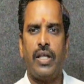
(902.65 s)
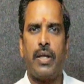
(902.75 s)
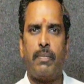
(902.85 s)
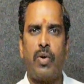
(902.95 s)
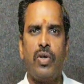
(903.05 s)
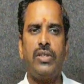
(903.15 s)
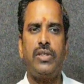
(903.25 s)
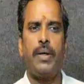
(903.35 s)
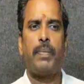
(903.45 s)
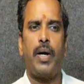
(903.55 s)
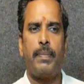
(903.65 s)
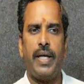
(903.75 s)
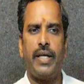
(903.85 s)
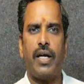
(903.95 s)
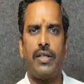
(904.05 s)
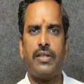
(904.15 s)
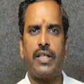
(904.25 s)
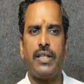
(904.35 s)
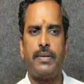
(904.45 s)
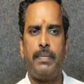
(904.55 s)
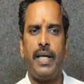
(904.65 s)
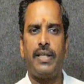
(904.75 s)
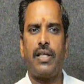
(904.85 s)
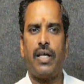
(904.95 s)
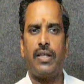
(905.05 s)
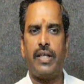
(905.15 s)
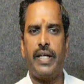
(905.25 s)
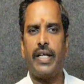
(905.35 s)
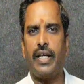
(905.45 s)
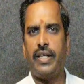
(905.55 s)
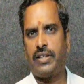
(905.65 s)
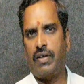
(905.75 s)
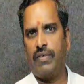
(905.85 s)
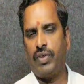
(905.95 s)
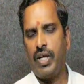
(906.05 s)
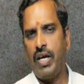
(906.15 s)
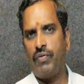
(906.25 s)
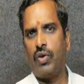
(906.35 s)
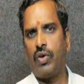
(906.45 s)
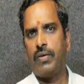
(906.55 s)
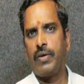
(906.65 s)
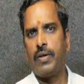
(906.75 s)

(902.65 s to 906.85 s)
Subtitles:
The most appropriate answer is based on the data itself. Therefore,